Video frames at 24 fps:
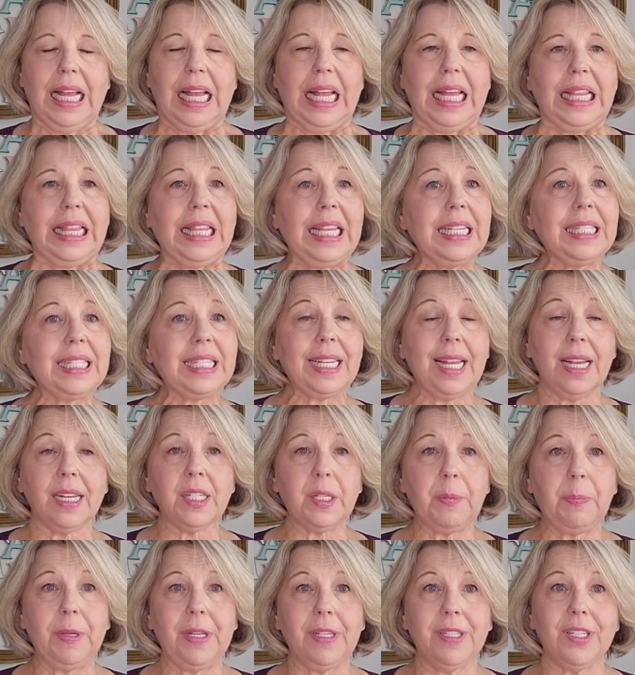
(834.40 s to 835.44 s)
These
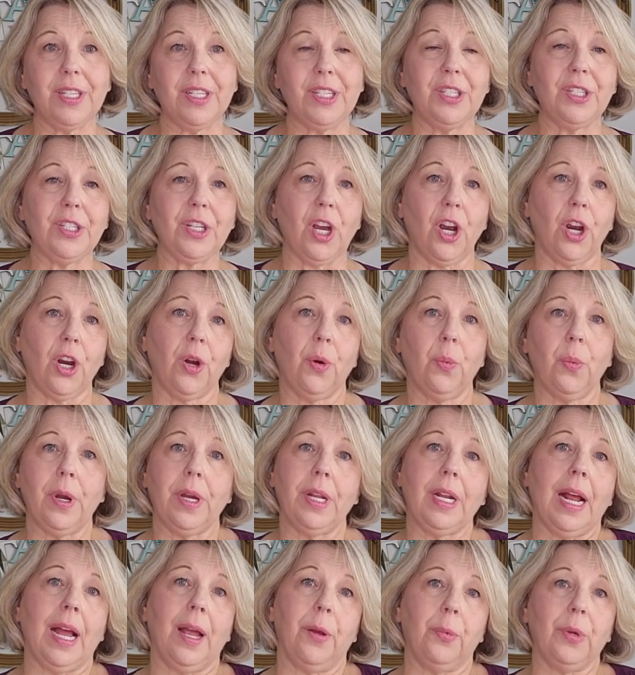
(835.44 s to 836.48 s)
next pieces are
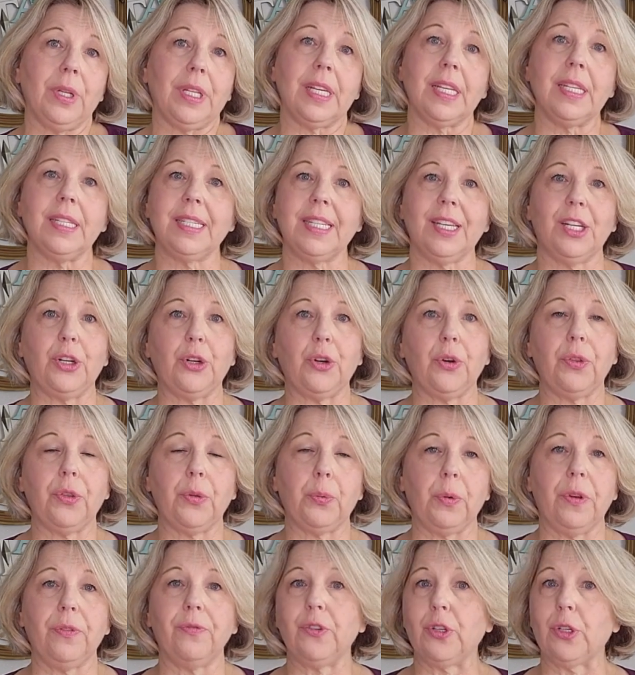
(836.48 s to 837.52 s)
what I would consider
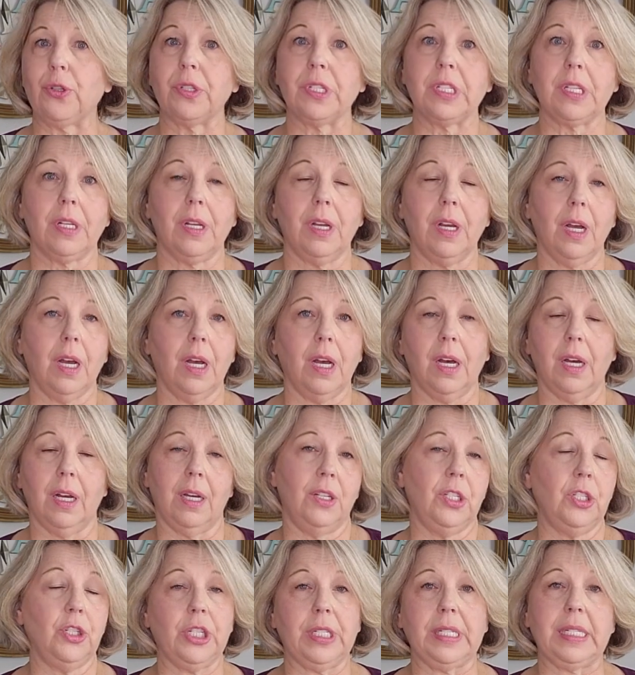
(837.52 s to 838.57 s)
thrifters
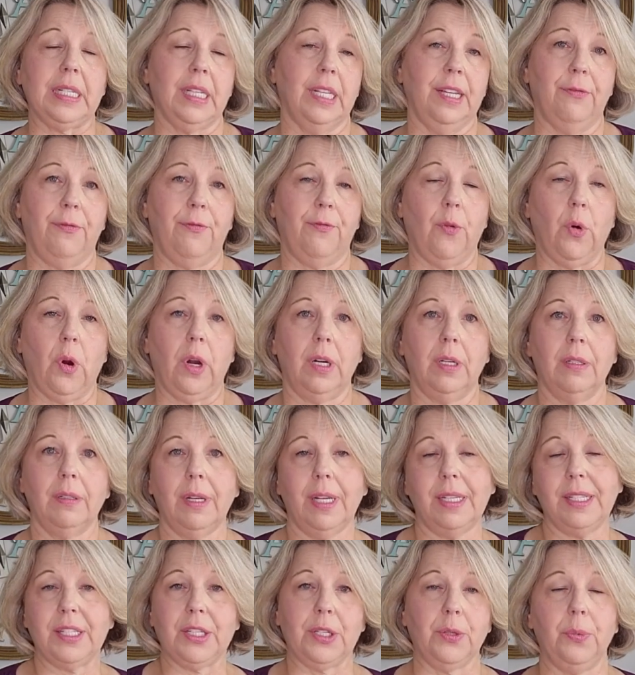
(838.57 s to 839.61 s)
just live for.
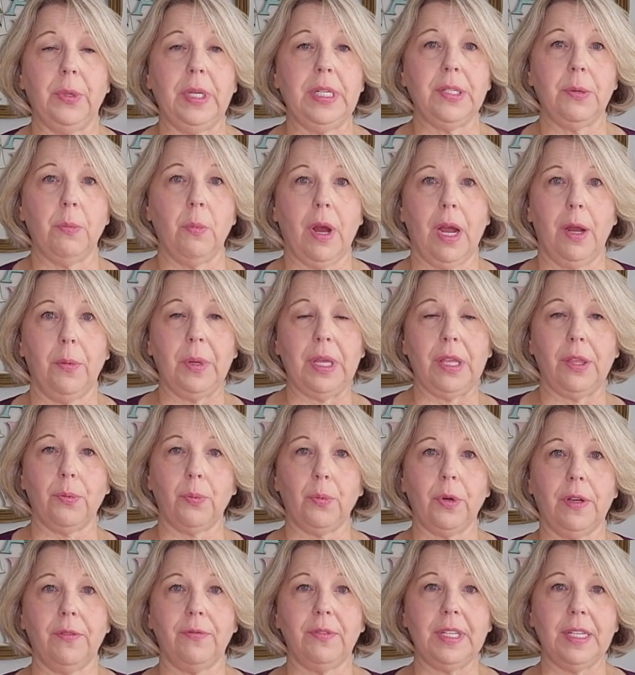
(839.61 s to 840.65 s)
It's the reason why we
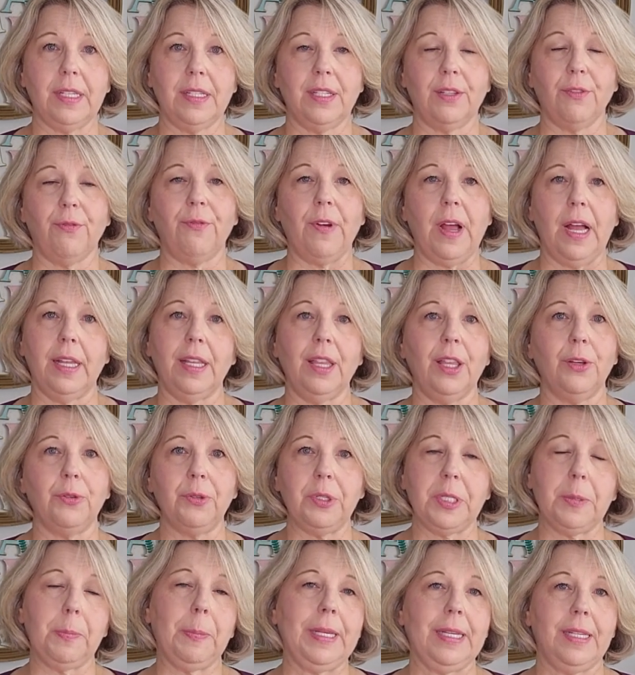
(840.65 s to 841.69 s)
thrift, is to find
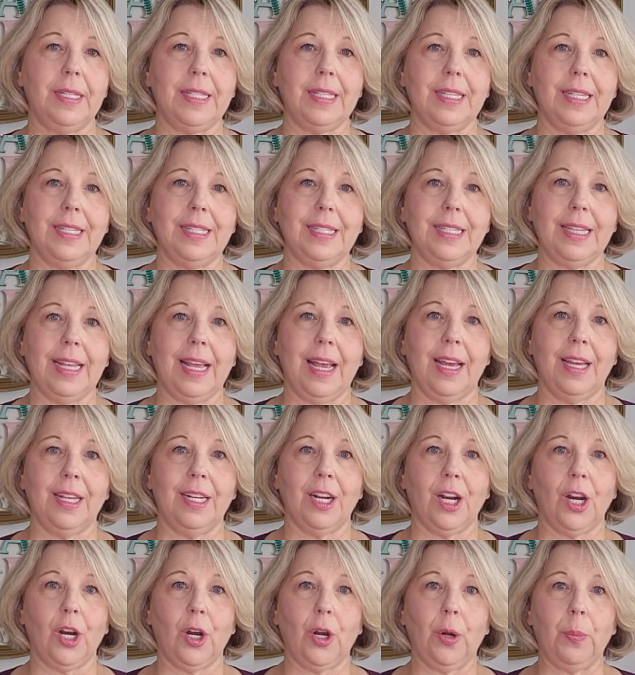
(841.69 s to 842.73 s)
those pieces that
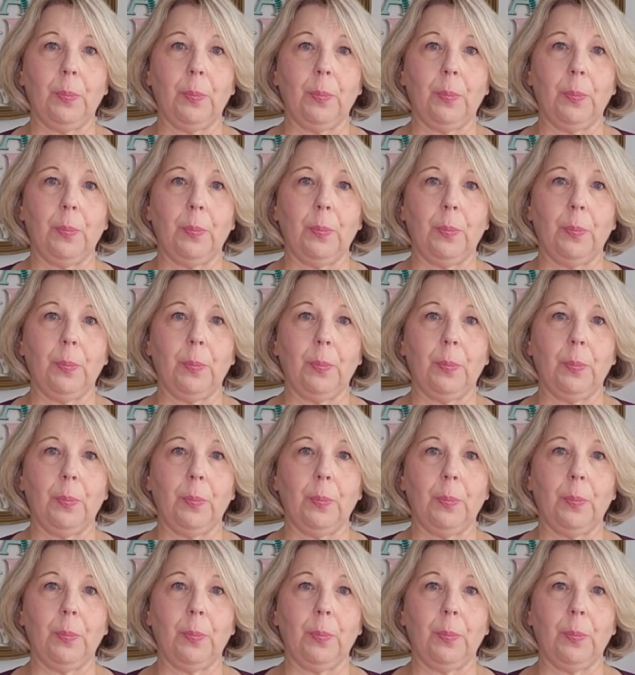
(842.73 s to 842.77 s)
are